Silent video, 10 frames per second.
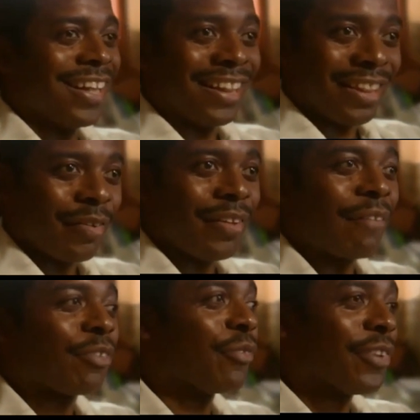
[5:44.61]
And
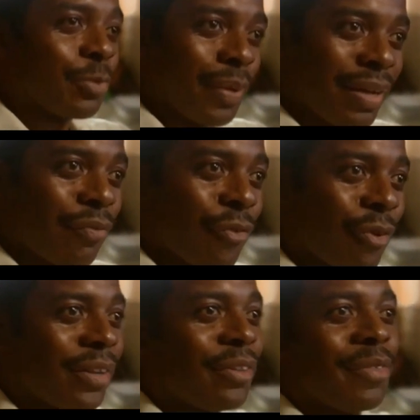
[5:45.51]
after you finish paying
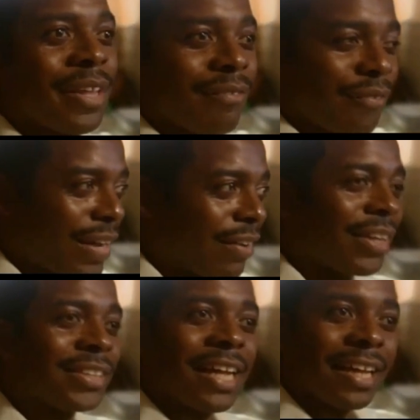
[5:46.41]
for it, you then
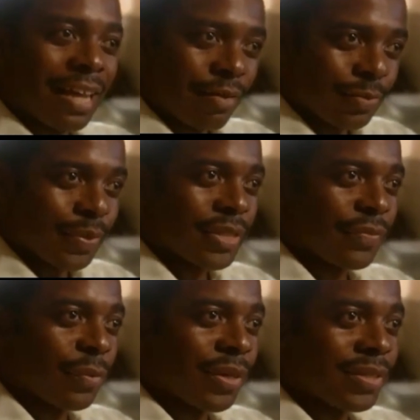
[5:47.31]
find out exactly how
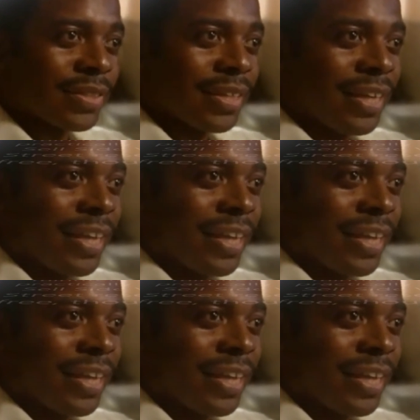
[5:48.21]
expensive it was